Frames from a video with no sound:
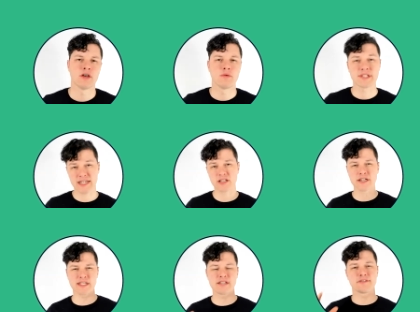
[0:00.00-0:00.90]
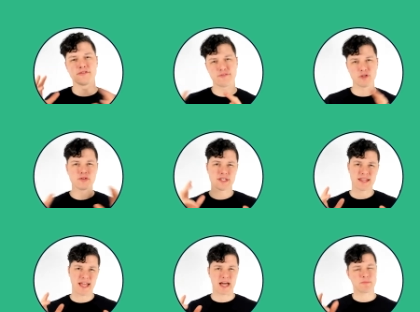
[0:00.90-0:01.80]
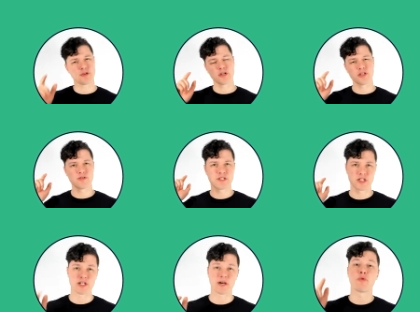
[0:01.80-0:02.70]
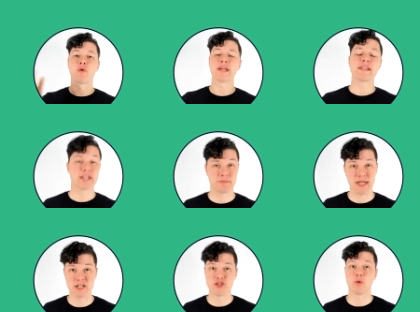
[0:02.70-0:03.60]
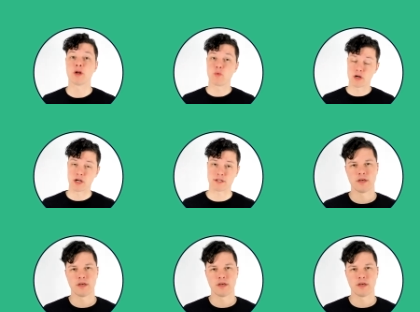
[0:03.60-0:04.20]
We'll take a look at the different views in the app you can use to jump right into the page you want to work on.